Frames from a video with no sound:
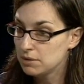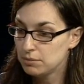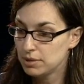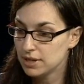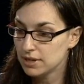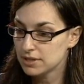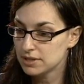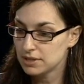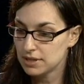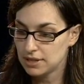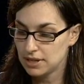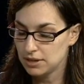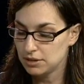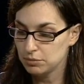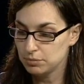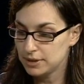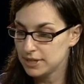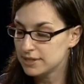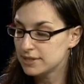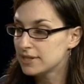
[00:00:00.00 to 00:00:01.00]
because
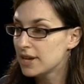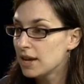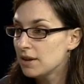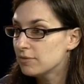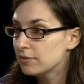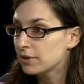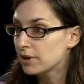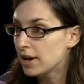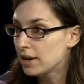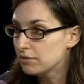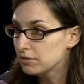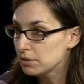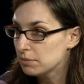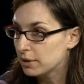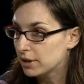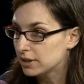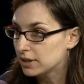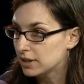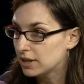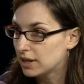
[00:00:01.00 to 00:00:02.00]
it'll be safe for
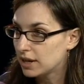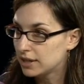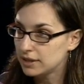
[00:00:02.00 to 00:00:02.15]
everybody,